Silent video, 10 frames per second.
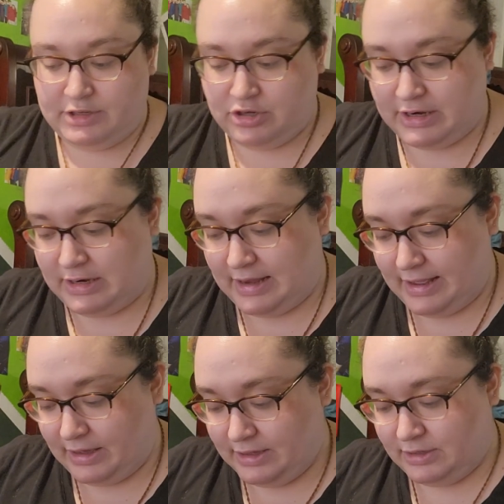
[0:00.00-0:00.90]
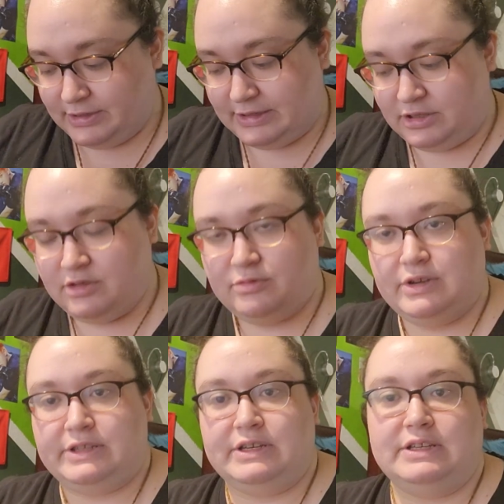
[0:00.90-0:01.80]
trying to like, he goes into the
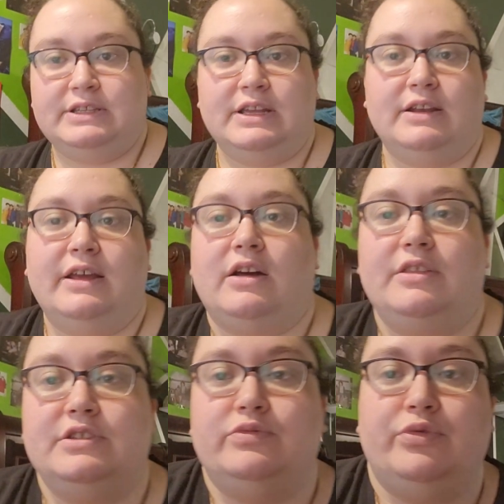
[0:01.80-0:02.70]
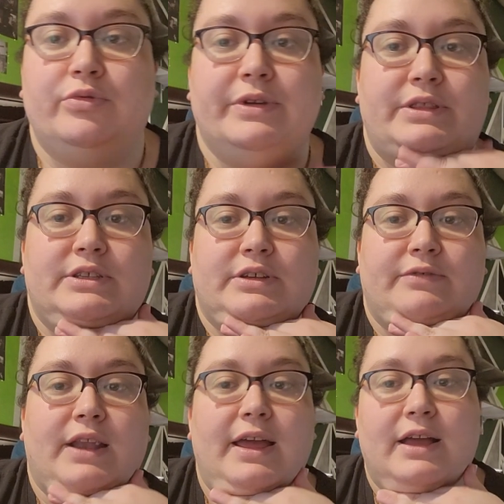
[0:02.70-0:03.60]
woods and he's seeing like all these ruins
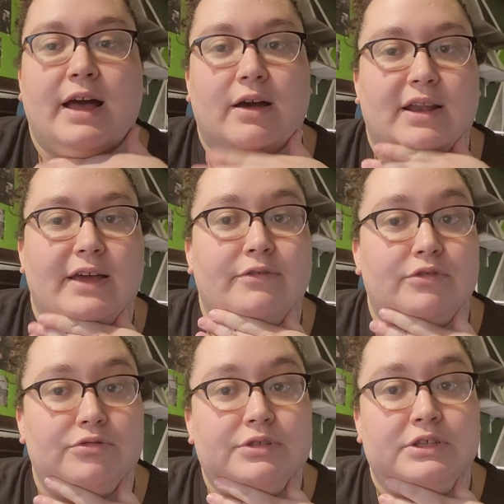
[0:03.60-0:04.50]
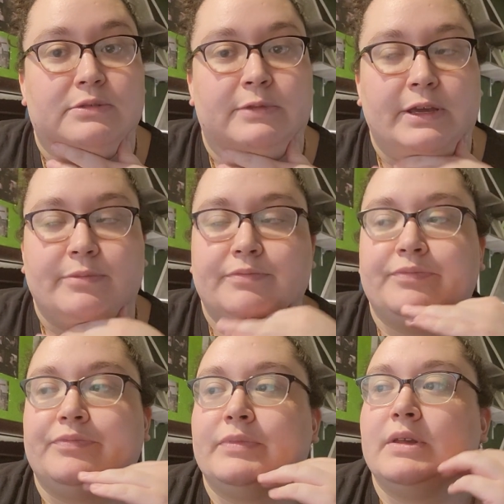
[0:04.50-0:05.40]
of like how life used to be.
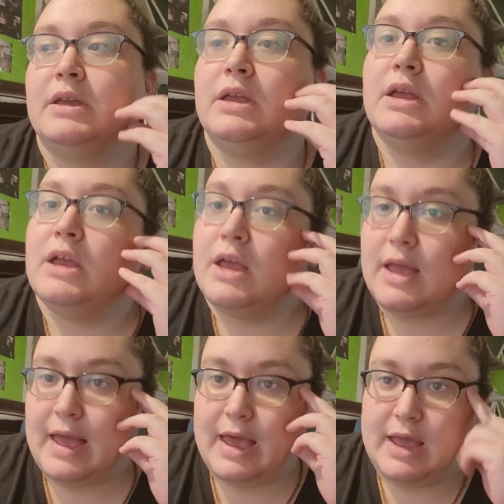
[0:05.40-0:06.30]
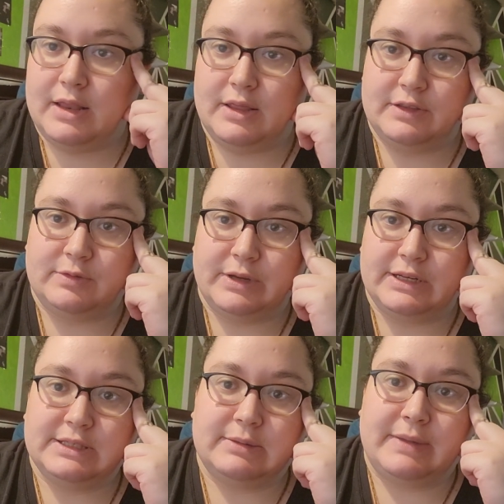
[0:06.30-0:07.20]
And this one
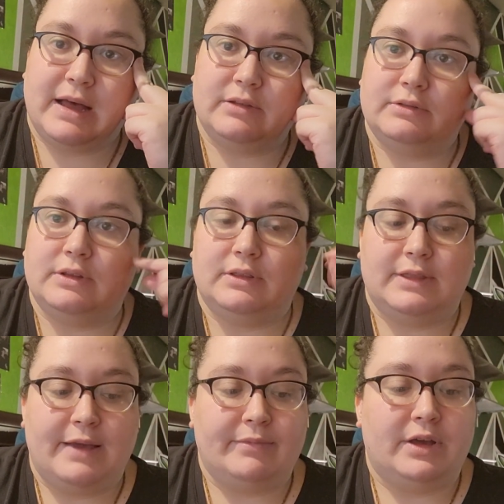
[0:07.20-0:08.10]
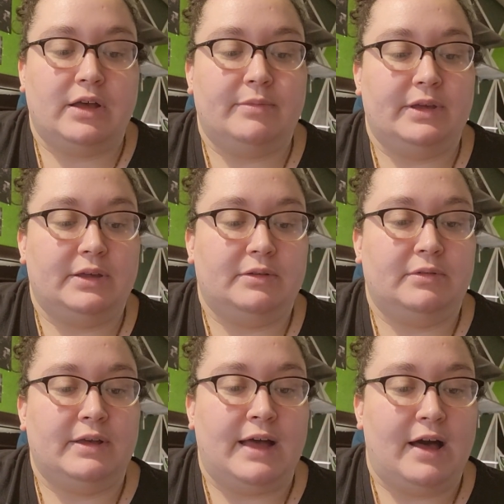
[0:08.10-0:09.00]
is about them coming
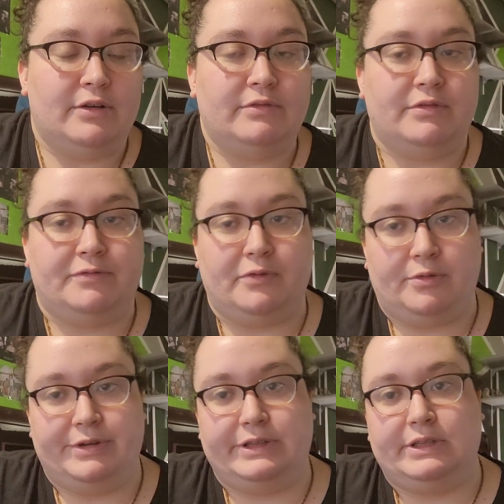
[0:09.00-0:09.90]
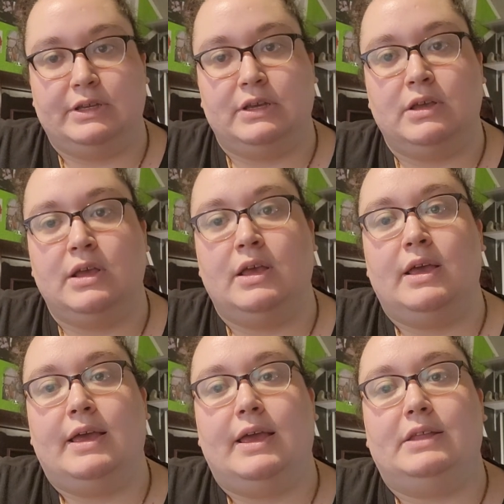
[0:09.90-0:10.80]
out of the forest
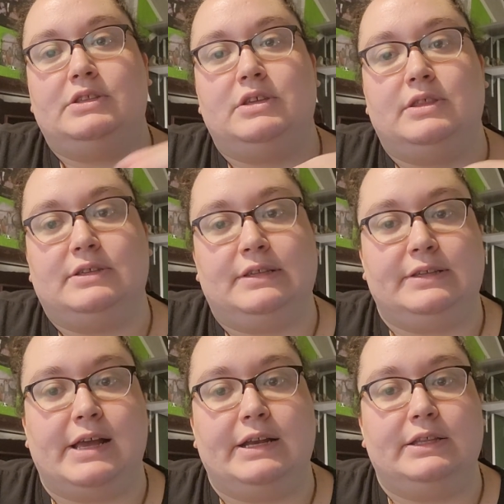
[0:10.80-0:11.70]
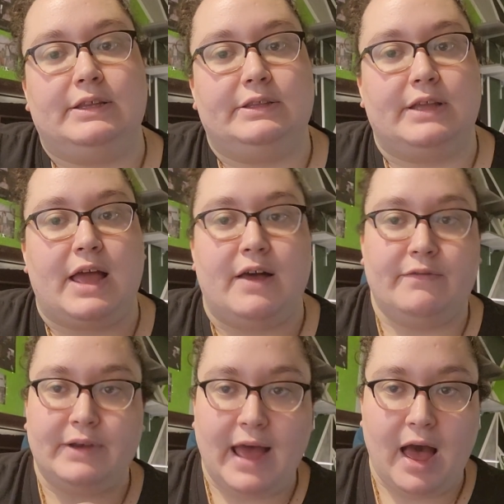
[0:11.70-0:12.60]
into the society that they
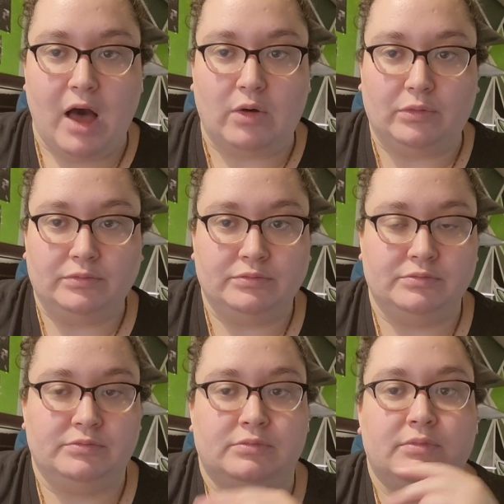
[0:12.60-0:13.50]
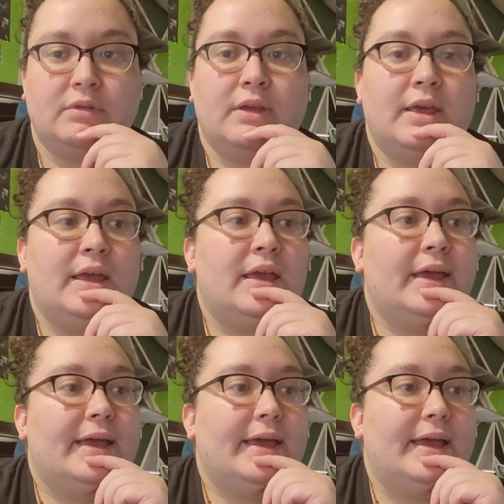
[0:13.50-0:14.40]
have now,
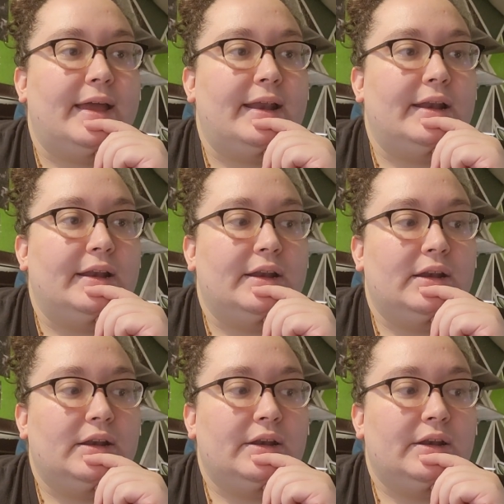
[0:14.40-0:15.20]
and